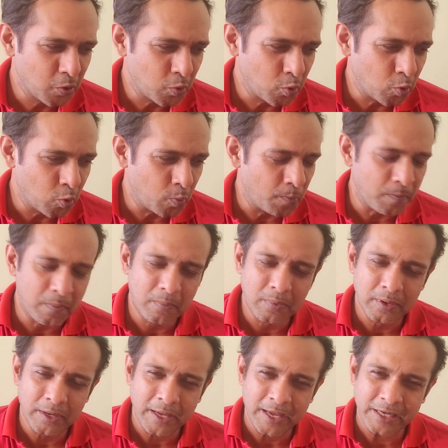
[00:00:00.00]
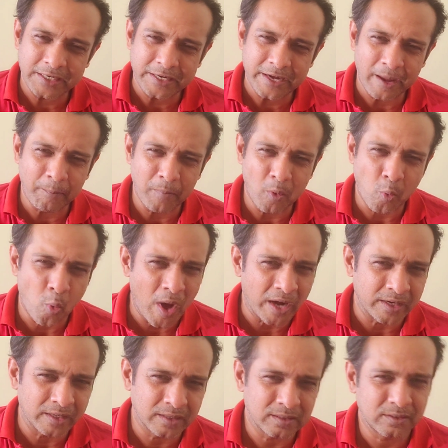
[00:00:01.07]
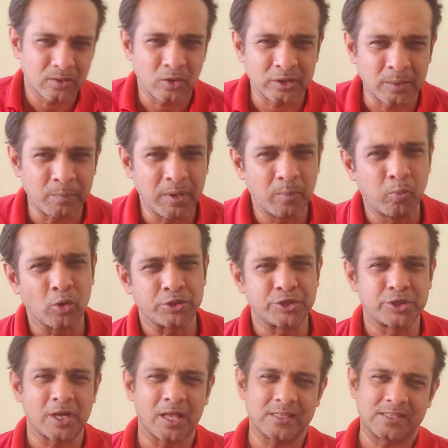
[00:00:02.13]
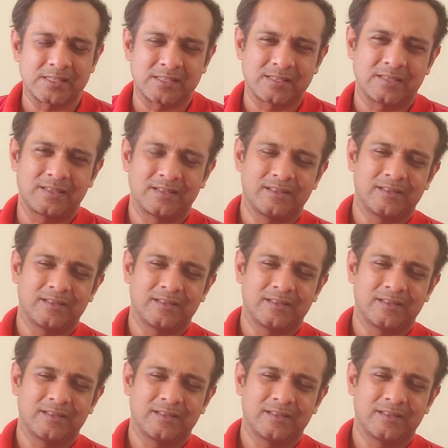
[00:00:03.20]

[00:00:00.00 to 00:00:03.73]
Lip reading: who hit number 1 on the Billboard charts